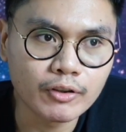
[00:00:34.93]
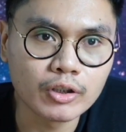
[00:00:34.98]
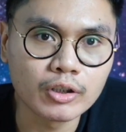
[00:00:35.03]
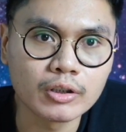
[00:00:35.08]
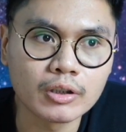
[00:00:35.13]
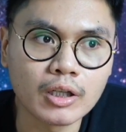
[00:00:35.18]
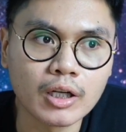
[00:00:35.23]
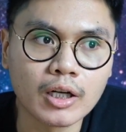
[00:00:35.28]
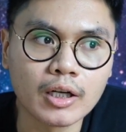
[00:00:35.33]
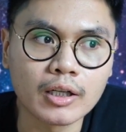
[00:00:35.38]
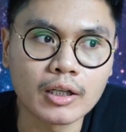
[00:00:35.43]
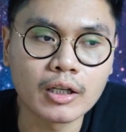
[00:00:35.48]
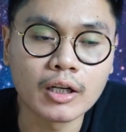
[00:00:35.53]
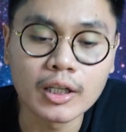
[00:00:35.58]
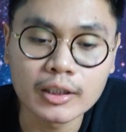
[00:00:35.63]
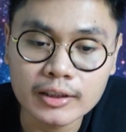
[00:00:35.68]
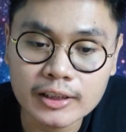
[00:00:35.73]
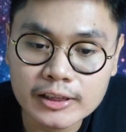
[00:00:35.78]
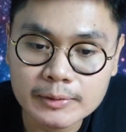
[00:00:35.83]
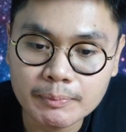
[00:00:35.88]
on our
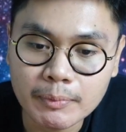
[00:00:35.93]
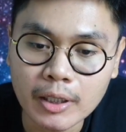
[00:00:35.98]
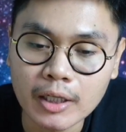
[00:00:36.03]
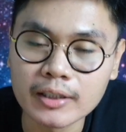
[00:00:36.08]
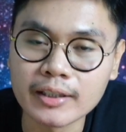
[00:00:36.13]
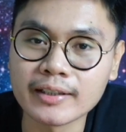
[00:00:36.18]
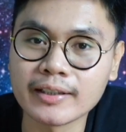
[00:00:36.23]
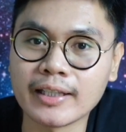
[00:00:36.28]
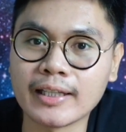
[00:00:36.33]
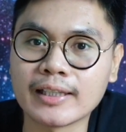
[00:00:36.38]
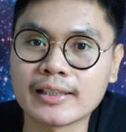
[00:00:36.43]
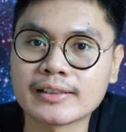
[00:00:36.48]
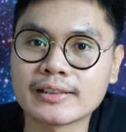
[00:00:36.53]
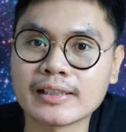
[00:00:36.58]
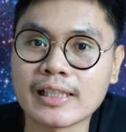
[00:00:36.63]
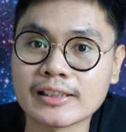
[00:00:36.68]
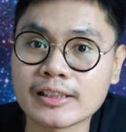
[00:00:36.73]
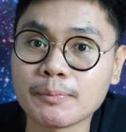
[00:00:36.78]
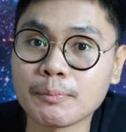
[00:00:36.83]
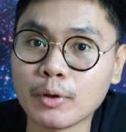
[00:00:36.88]
country's politics
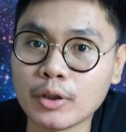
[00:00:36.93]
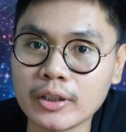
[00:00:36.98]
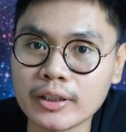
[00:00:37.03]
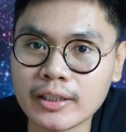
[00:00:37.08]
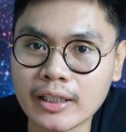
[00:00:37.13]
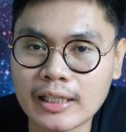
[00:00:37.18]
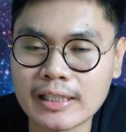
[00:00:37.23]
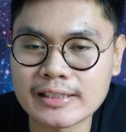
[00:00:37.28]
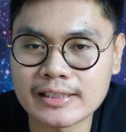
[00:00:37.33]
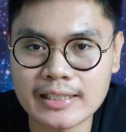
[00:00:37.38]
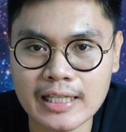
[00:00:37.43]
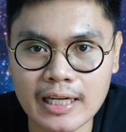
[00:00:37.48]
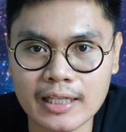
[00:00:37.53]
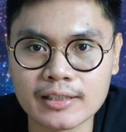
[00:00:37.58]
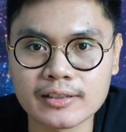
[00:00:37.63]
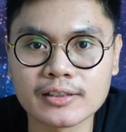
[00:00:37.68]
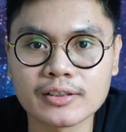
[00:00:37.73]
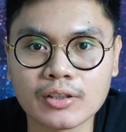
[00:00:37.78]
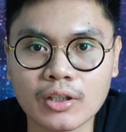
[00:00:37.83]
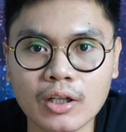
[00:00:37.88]
as a political
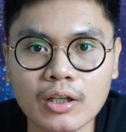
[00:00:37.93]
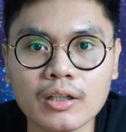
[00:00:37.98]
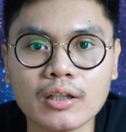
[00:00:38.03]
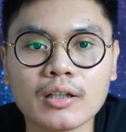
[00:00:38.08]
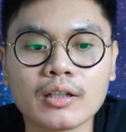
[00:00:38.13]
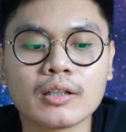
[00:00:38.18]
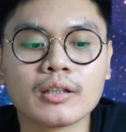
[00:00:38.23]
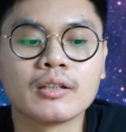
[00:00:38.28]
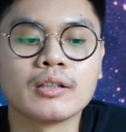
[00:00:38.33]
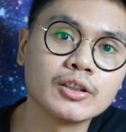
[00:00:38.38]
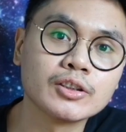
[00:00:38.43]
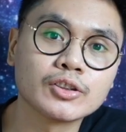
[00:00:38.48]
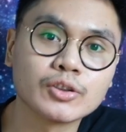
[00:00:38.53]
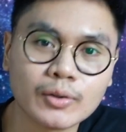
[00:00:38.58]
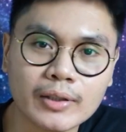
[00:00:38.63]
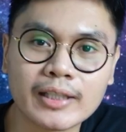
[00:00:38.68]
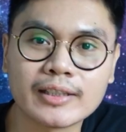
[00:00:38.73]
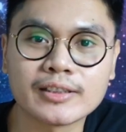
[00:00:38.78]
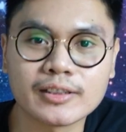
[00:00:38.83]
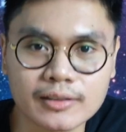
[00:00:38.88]
science scholar. So
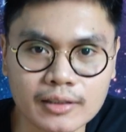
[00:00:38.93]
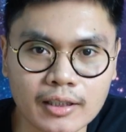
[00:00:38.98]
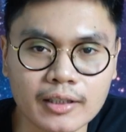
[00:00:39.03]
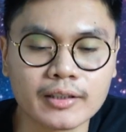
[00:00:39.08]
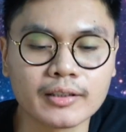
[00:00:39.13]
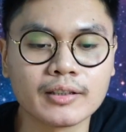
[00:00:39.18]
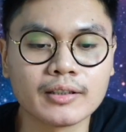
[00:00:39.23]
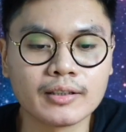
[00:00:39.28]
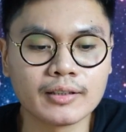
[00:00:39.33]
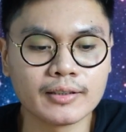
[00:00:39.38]
let's start.